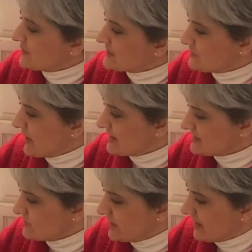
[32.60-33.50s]
this
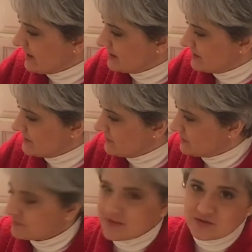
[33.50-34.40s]
past weekend.
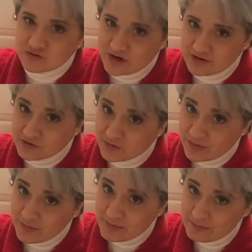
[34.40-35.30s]
Tried to
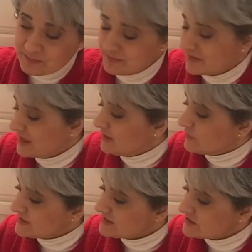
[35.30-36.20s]
groom him.
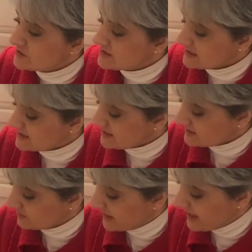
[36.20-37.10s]
Wasn't too
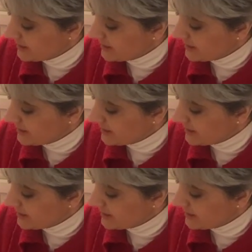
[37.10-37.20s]
successful at